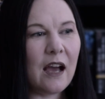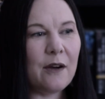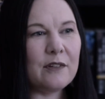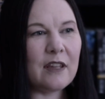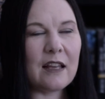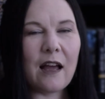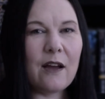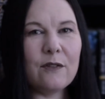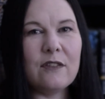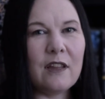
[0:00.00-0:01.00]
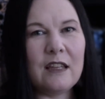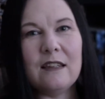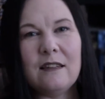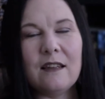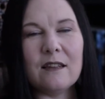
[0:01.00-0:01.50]
I was like, how's the
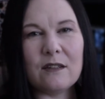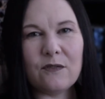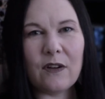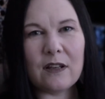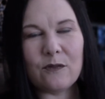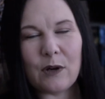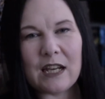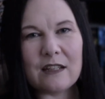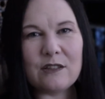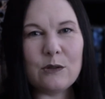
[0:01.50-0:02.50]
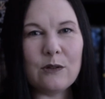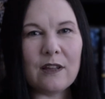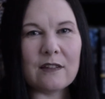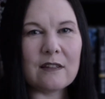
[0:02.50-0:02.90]
easiest fun way to do this?